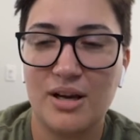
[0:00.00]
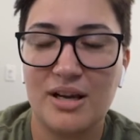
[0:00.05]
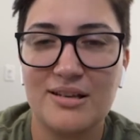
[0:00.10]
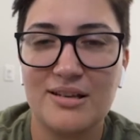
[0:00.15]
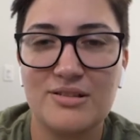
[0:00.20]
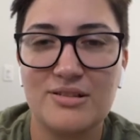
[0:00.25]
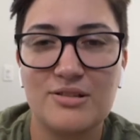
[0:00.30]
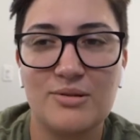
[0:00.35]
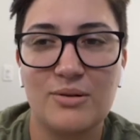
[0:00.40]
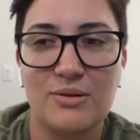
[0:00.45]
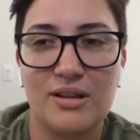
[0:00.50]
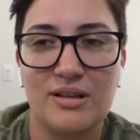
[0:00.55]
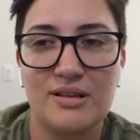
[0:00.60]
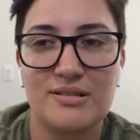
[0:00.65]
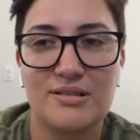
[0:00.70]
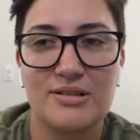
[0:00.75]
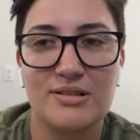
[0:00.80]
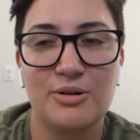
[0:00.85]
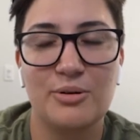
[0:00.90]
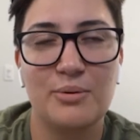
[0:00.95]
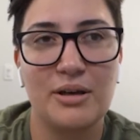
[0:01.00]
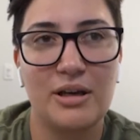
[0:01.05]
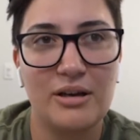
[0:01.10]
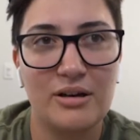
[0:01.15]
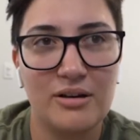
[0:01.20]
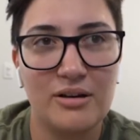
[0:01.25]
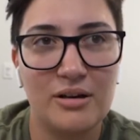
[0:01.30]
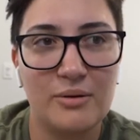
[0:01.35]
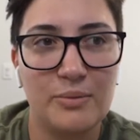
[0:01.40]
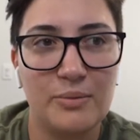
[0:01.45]
right, to this
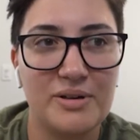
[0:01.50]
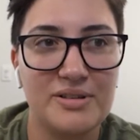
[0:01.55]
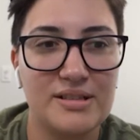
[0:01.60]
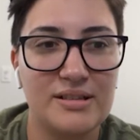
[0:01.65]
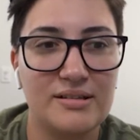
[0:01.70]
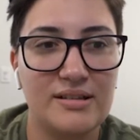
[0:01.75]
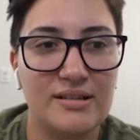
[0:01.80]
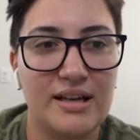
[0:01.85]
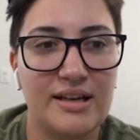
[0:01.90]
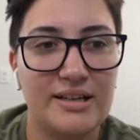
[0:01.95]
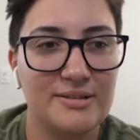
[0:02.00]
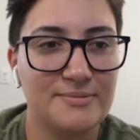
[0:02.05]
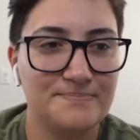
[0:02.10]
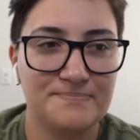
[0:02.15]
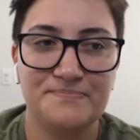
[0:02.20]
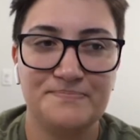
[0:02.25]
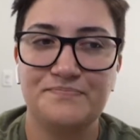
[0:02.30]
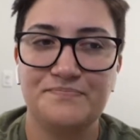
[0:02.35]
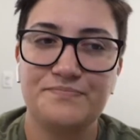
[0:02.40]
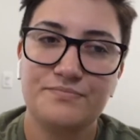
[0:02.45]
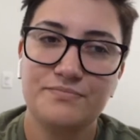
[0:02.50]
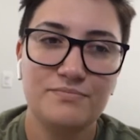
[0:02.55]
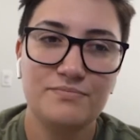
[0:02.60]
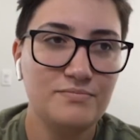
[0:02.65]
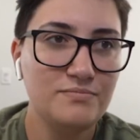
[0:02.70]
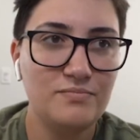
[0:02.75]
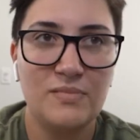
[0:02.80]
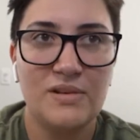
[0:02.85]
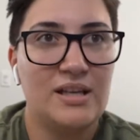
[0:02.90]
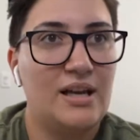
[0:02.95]
career. It wasn't like
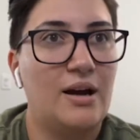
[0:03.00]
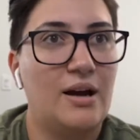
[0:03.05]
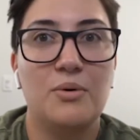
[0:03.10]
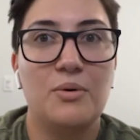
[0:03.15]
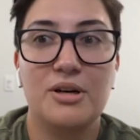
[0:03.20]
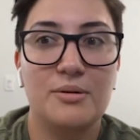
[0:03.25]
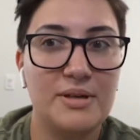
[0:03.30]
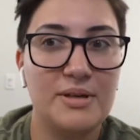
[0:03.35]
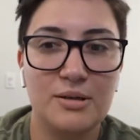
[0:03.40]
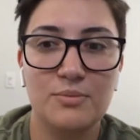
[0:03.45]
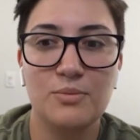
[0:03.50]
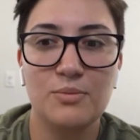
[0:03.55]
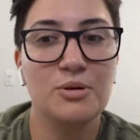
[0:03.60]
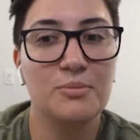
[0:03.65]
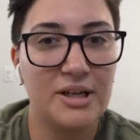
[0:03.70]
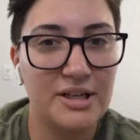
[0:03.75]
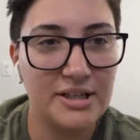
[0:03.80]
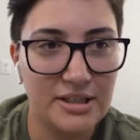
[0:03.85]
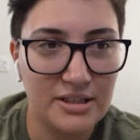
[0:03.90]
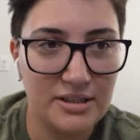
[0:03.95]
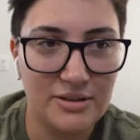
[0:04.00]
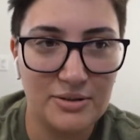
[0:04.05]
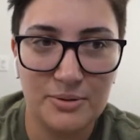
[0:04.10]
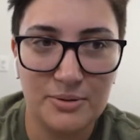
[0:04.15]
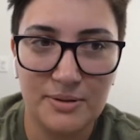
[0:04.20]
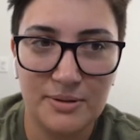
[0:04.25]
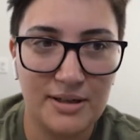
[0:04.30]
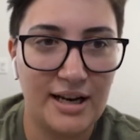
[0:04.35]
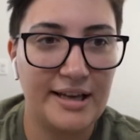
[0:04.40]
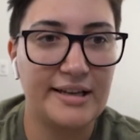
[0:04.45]
I want to make more money
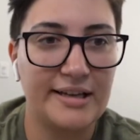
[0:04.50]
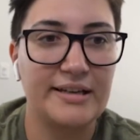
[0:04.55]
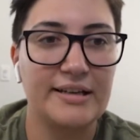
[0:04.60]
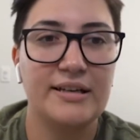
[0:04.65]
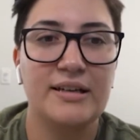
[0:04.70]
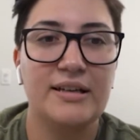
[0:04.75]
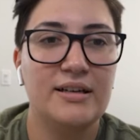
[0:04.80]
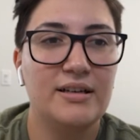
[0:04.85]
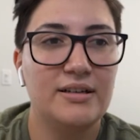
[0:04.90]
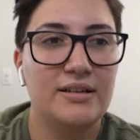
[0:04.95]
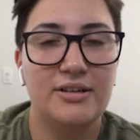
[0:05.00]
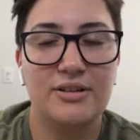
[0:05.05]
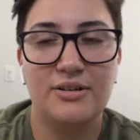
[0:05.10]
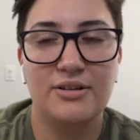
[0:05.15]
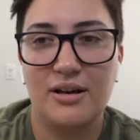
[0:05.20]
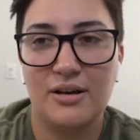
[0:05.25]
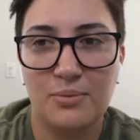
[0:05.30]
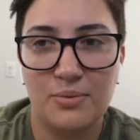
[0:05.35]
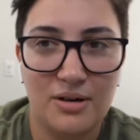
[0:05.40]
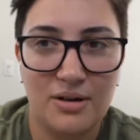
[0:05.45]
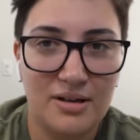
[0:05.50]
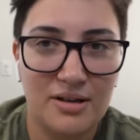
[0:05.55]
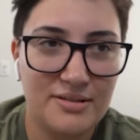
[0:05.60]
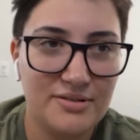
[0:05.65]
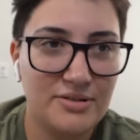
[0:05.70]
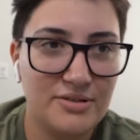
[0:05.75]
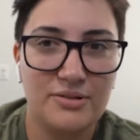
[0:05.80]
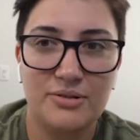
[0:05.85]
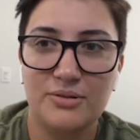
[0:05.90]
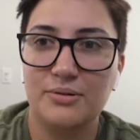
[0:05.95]
or like, I
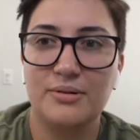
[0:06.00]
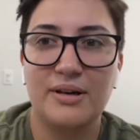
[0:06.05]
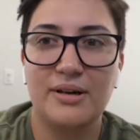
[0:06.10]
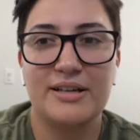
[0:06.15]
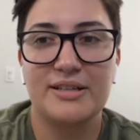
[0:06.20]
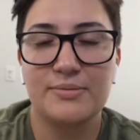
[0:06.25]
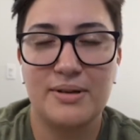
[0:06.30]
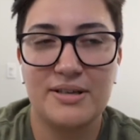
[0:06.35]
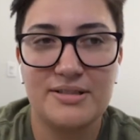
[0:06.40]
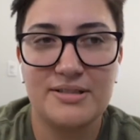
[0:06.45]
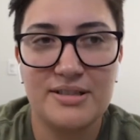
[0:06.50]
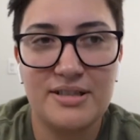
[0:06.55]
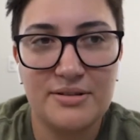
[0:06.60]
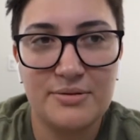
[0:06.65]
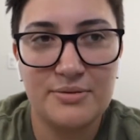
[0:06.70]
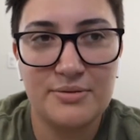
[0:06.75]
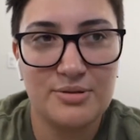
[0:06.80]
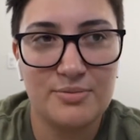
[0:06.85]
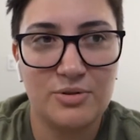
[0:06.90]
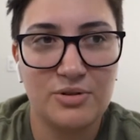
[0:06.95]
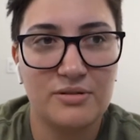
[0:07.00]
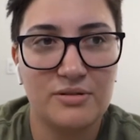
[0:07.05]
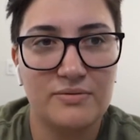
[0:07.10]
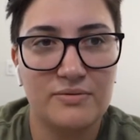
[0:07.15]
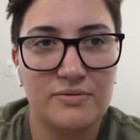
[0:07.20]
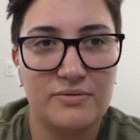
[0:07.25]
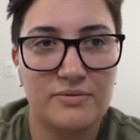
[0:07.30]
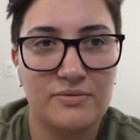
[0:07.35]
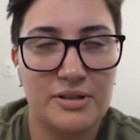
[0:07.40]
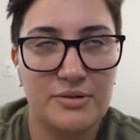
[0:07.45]
want to do XYZ. It was
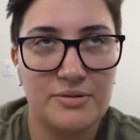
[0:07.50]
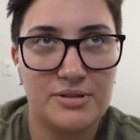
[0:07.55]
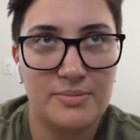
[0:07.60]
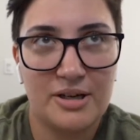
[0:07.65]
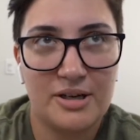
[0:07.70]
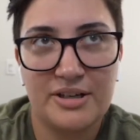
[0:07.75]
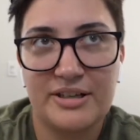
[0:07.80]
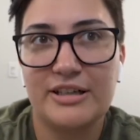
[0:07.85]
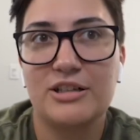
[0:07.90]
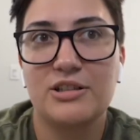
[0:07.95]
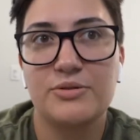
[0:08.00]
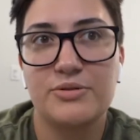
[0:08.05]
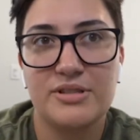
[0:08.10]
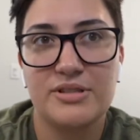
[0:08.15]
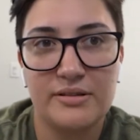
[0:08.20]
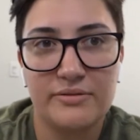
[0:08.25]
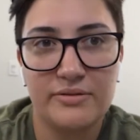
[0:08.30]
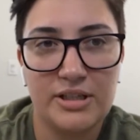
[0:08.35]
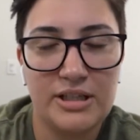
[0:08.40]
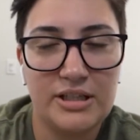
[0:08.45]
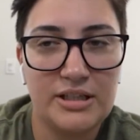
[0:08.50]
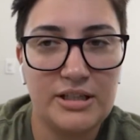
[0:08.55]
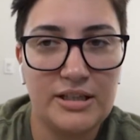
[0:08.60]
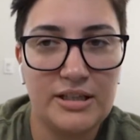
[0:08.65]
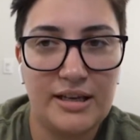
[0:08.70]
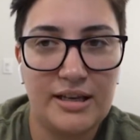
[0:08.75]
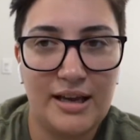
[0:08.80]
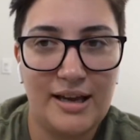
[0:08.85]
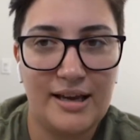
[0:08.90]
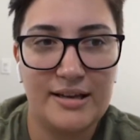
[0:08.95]
about
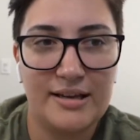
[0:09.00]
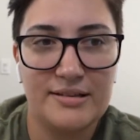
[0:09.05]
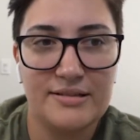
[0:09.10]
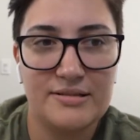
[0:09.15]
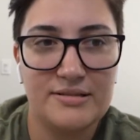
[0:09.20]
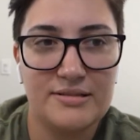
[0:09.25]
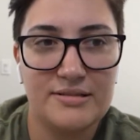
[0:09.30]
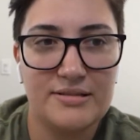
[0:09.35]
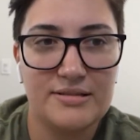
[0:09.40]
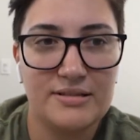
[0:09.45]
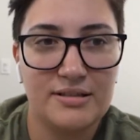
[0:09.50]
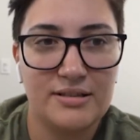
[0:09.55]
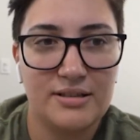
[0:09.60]
inclusivity and